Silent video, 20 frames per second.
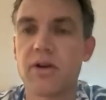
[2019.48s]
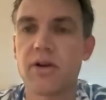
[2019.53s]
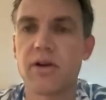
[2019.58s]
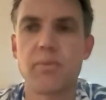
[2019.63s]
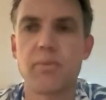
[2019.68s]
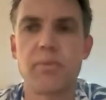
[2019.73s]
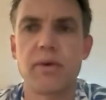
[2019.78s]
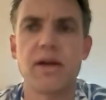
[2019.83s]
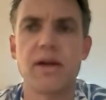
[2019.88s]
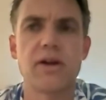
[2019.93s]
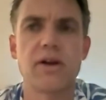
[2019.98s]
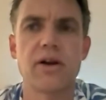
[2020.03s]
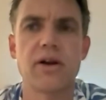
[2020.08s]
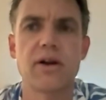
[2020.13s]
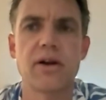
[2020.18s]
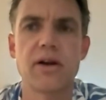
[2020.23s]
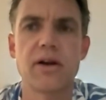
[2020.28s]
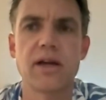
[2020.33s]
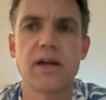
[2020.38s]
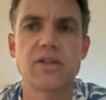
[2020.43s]
and
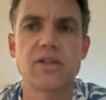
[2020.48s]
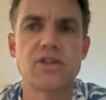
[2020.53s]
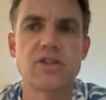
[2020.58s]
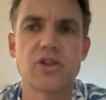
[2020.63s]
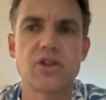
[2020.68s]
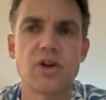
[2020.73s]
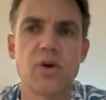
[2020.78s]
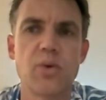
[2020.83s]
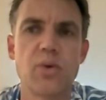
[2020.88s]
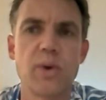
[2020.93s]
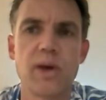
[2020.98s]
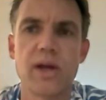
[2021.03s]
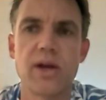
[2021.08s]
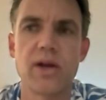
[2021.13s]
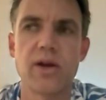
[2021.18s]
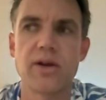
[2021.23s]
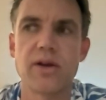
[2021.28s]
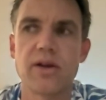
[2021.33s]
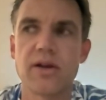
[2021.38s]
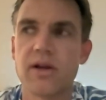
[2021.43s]
bigger. It's so
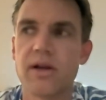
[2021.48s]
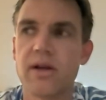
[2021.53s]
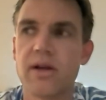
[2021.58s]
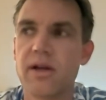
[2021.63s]
weird.